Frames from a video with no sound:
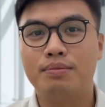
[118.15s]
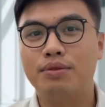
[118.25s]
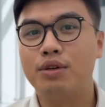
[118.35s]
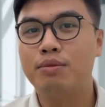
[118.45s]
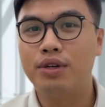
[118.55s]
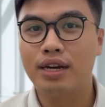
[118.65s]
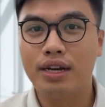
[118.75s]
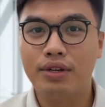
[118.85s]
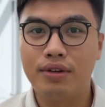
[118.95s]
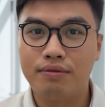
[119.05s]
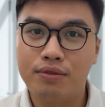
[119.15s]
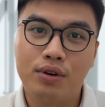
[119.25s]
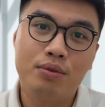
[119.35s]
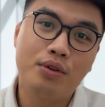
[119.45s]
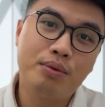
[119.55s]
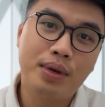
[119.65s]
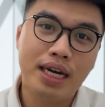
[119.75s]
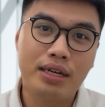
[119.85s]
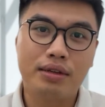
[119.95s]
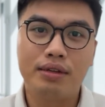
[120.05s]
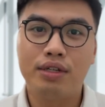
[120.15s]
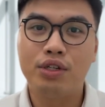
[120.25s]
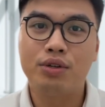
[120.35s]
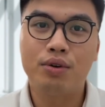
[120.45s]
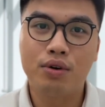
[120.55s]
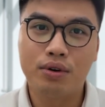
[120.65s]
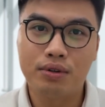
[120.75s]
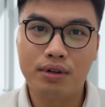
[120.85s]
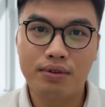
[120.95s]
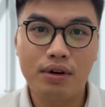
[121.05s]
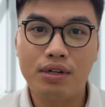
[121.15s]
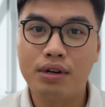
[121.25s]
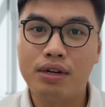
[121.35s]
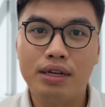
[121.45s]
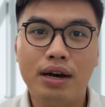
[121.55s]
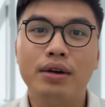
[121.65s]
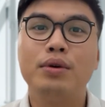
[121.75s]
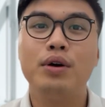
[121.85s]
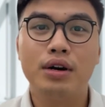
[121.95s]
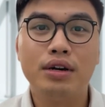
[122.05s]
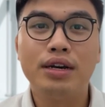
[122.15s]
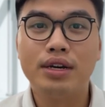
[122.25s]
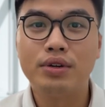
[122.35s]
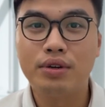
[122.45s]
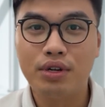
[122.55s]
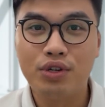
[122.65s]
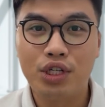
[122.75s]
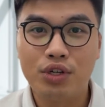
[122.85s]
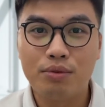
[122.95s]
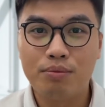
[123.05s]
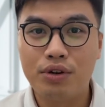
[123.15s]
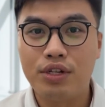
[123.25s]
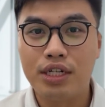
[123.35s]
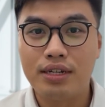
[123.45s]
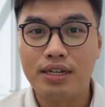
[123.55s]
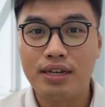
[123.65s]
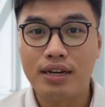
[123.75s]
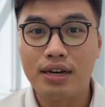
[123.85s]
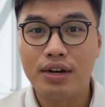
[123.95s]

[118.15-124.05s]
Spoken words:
Proper care of formwork panels ensures cost efficiency and quality in your construction projects.